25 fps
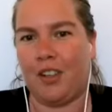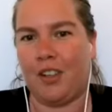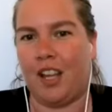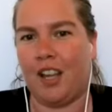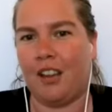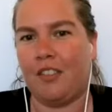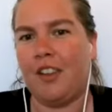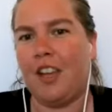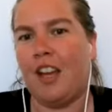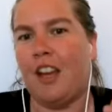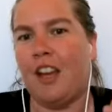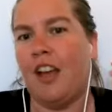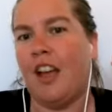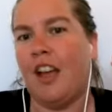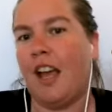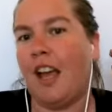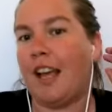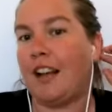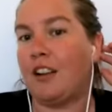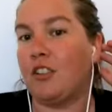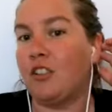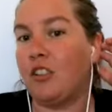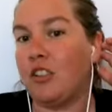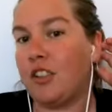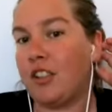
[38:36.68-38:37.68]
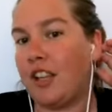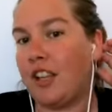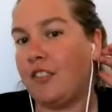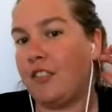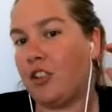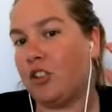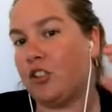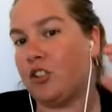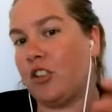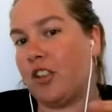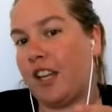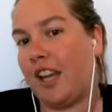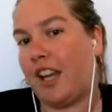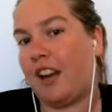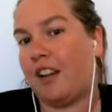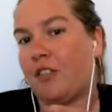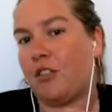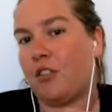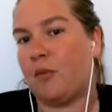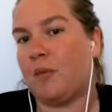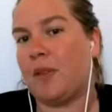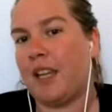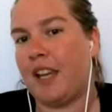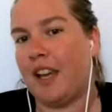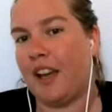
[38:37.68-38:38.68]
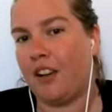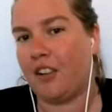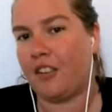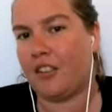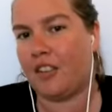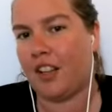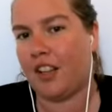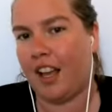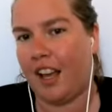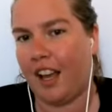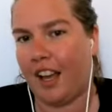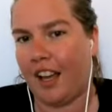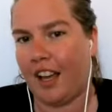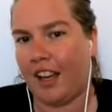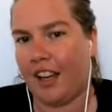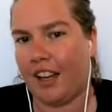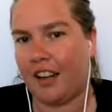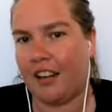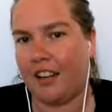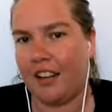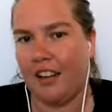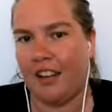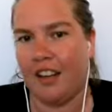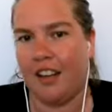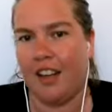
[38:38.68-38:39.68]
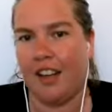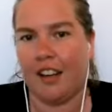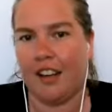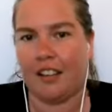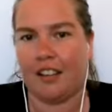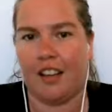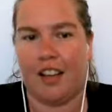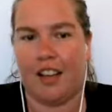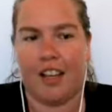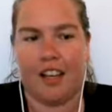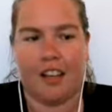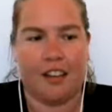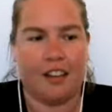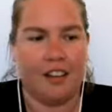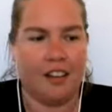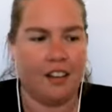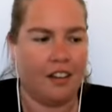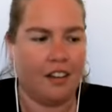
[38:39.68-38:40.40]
life. And look, if you look at it from the outside, it's like,